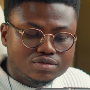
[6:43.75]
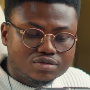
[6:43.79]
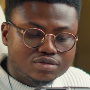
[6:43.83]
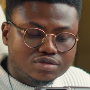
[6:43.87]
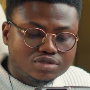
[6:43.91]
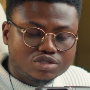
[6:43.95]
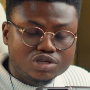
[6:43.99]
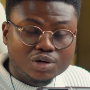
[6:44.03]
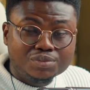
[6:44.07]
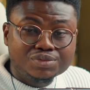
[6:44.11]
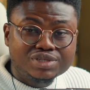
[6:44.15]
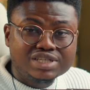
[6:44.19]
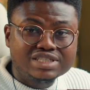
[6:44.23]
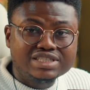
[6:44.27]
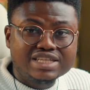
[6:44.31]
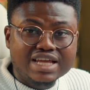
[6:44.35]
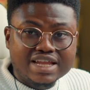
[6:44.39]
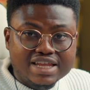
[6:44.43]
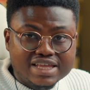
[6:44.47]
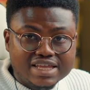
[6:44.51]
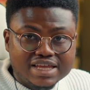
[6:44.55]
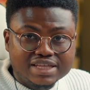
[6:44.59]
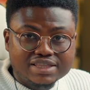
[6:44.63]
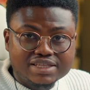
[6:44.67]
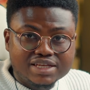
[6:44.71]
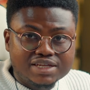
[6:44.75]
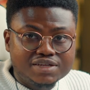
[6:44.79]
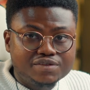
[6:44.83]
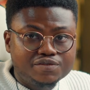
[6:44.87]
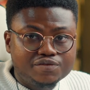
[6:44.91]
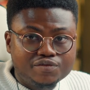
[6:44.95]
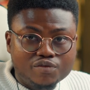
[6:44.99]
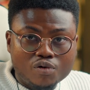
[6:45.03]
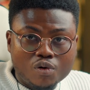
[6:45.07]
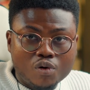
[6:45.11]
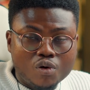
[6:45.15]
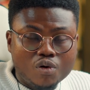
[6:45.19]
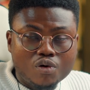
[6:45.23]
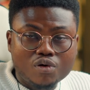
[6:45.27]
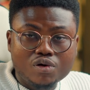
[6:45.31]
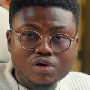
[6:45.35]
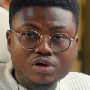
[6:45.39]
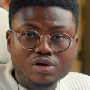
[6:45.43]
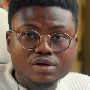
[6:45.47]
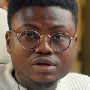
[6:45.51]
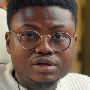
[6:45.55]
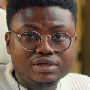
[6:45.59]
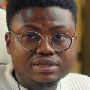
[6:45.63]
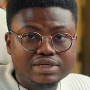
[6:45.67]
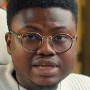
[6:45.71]
something dedicated for
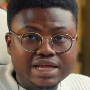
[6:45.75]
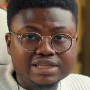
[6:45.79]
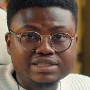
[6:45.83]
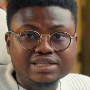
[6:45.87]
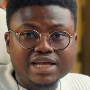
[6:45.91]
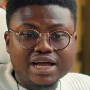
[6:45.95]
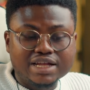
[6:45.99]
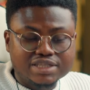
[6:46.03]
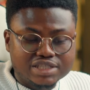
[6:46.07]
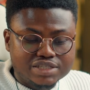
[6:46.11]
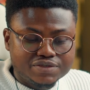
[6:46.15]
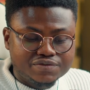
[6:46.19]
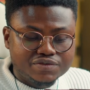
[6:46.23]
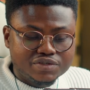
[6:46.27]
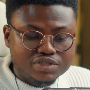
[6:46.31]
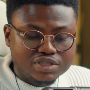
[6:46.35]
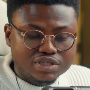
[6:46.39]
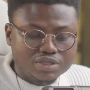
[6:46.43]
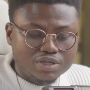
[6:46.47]
that activity.